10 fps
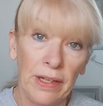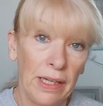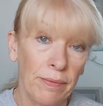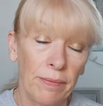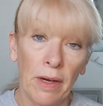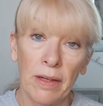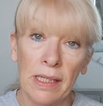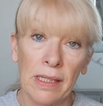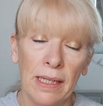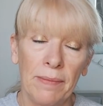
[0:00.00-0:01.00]
you,
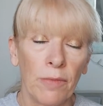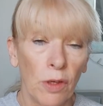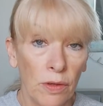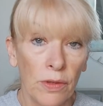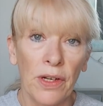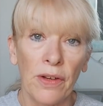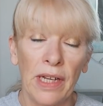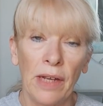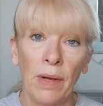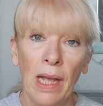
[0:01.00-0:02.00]
honestly, good on
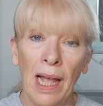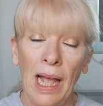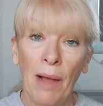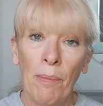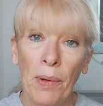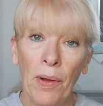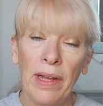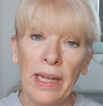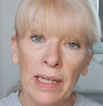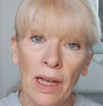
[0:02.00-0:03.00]
you.
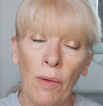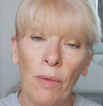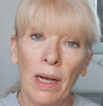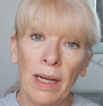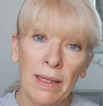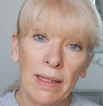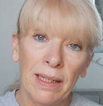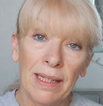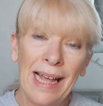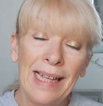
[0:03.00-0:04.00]
But you know,
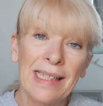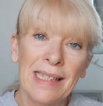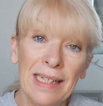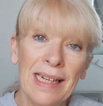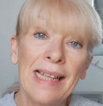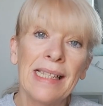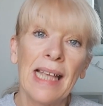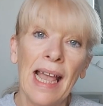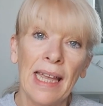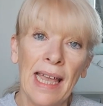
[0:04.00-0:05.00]
let's
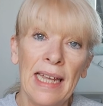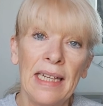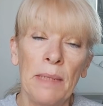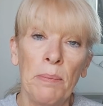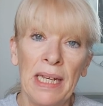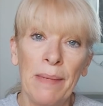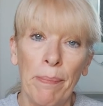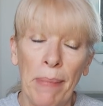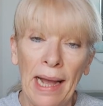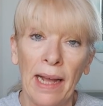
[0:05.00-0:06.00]
get KDP
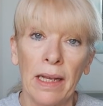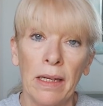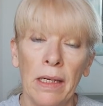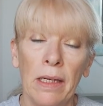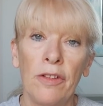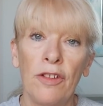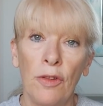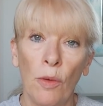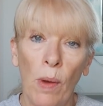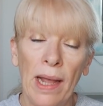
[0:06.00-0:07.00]
back to
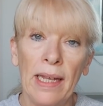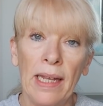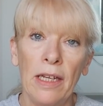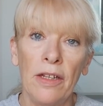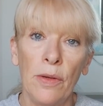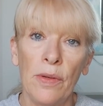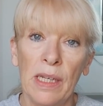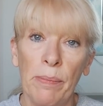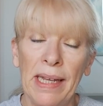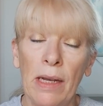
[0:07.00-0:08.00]
the way it used
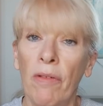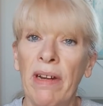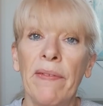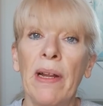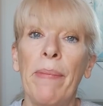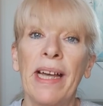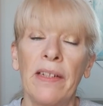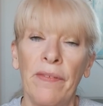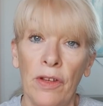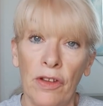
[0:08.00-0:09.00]
to be, or even a
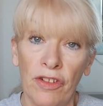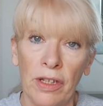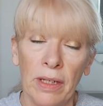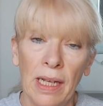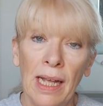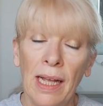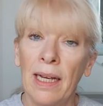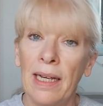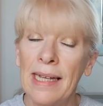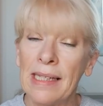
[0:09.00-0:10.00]
better version.
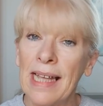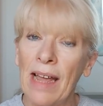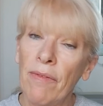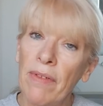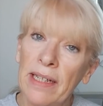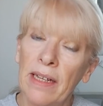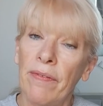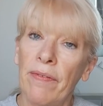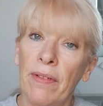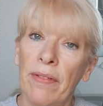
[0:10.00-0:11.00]
Let's get rid
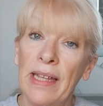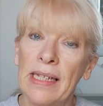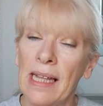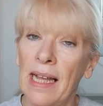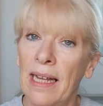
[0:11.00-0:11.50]
of this